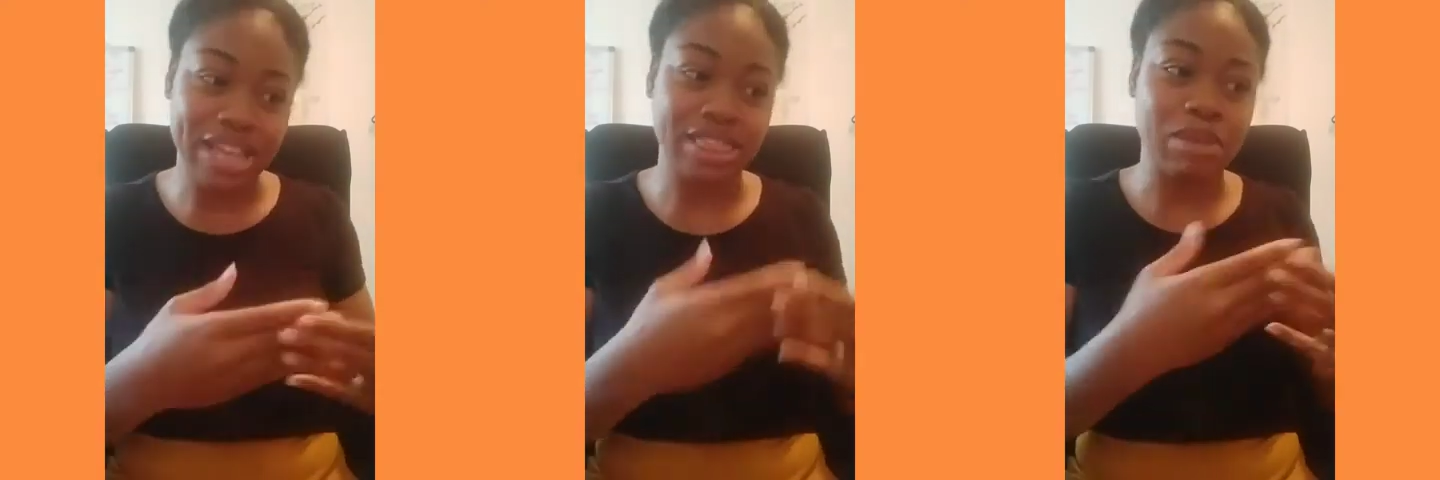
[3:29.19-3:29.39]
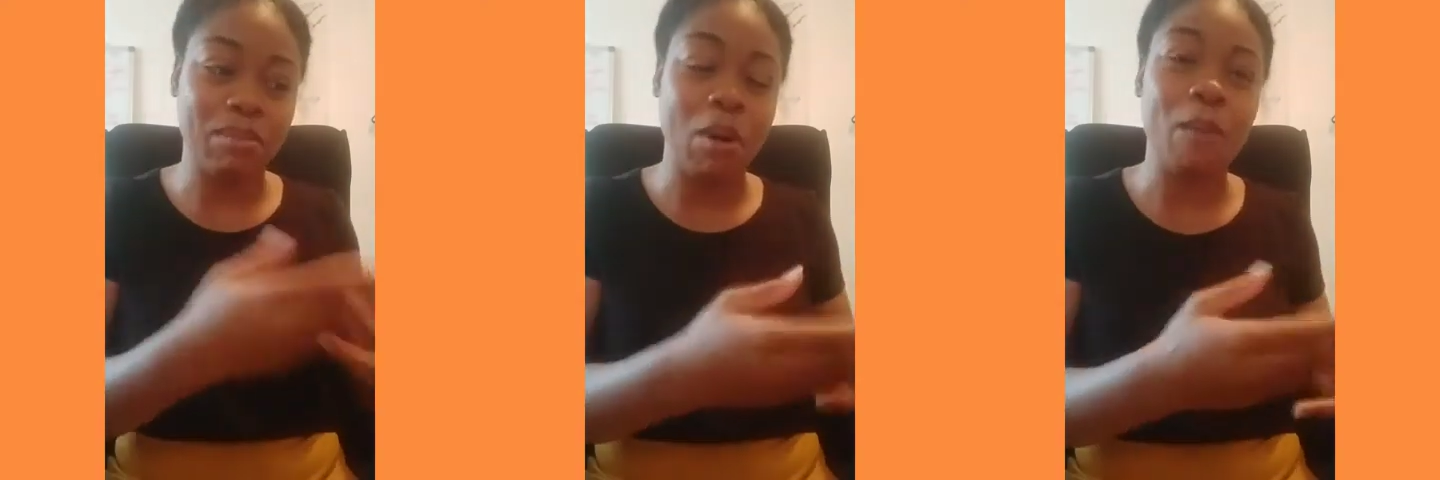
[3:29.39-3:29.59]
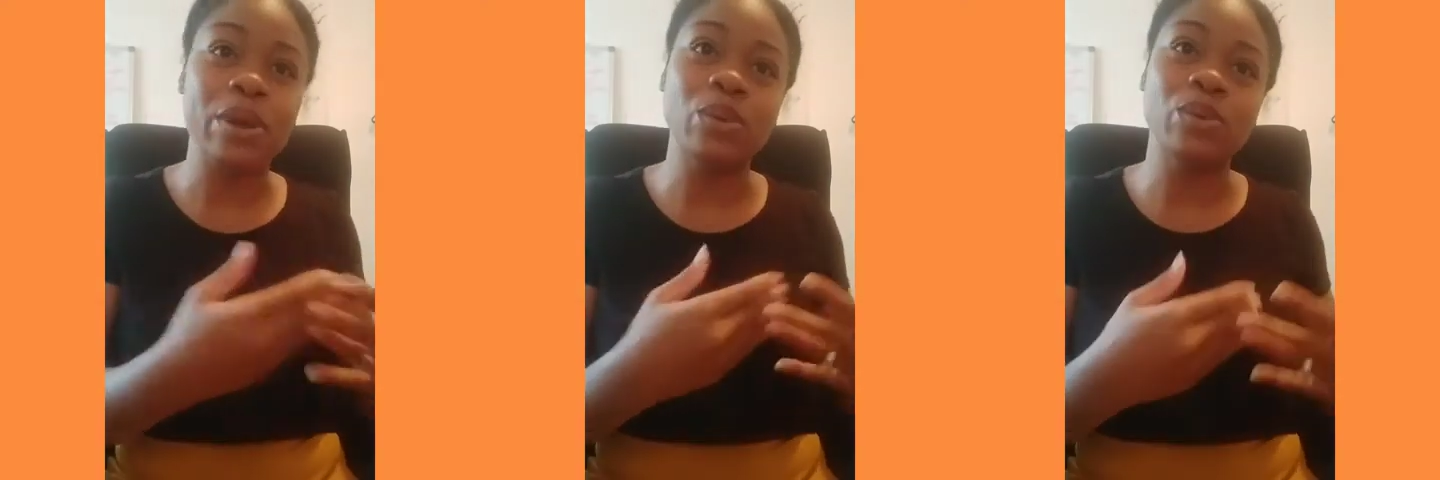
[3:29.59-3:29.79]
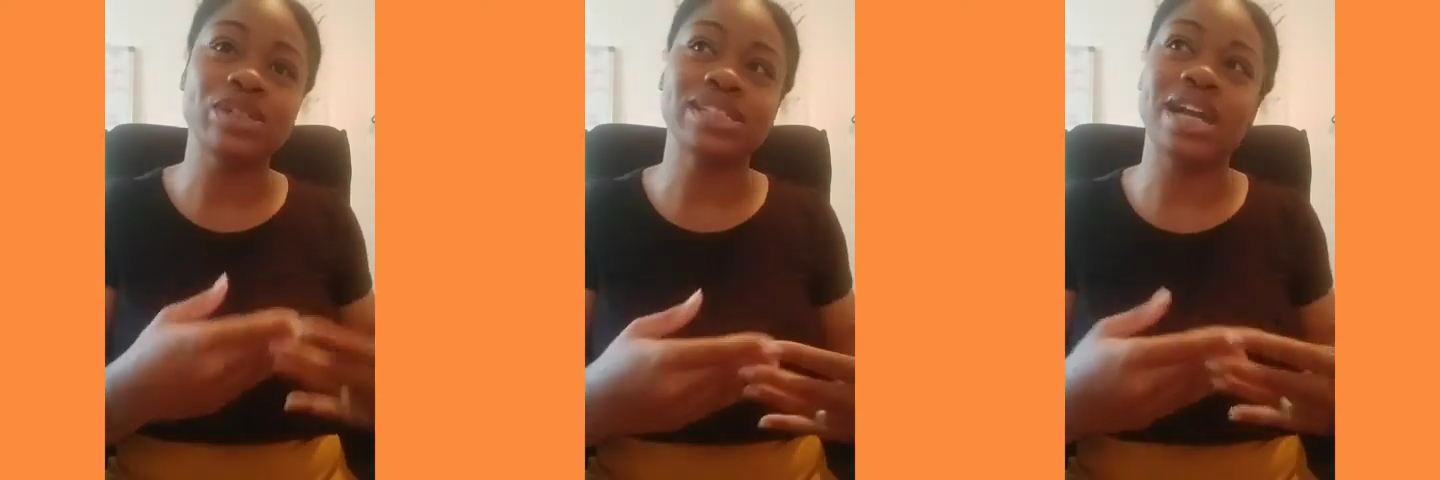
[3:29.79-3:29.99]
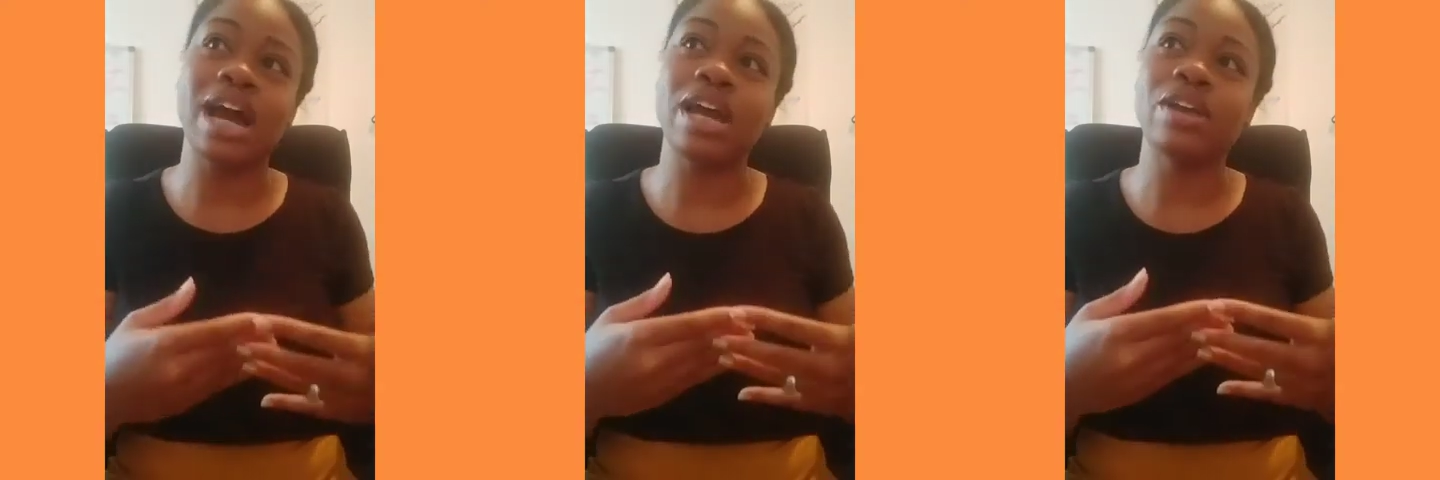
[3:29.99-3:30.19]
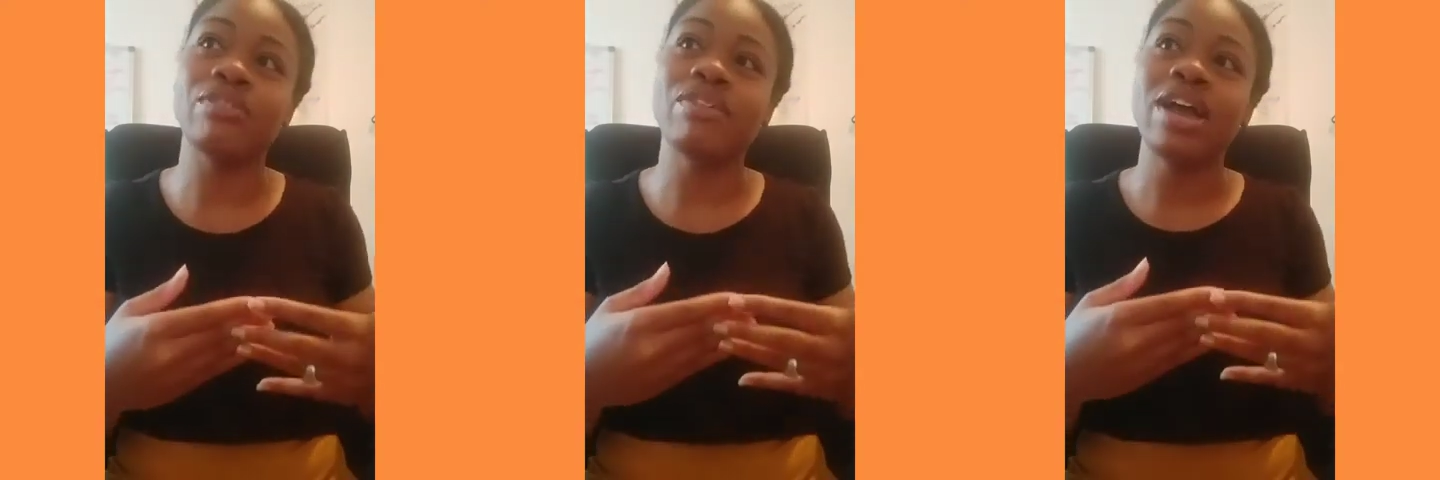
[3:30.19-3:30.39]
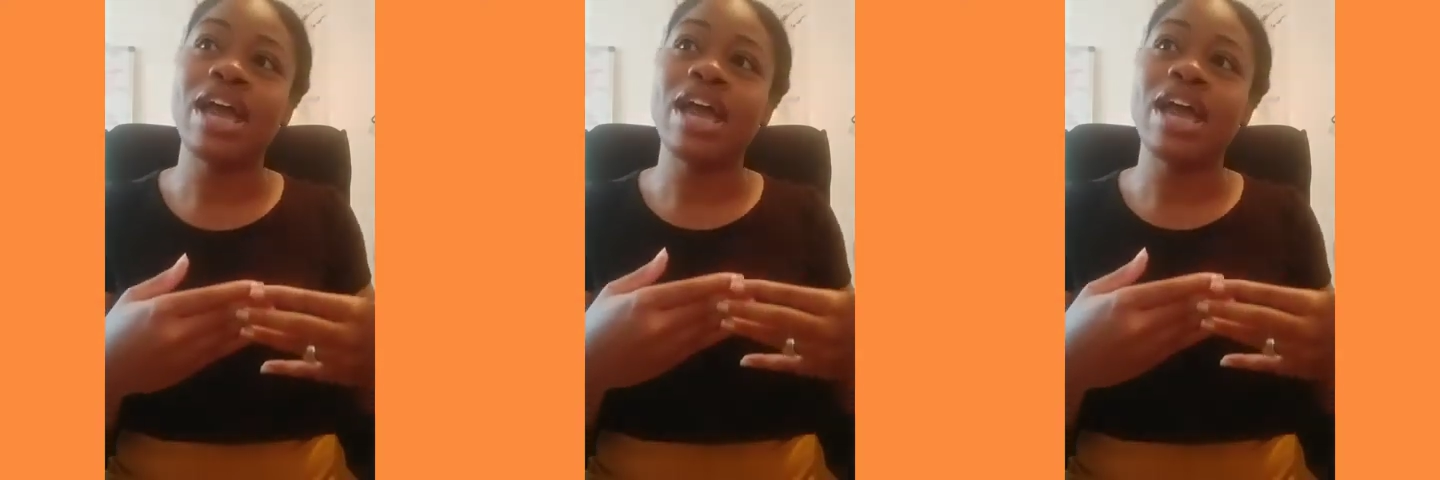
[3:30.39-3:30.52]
And at the moment, it was kind of,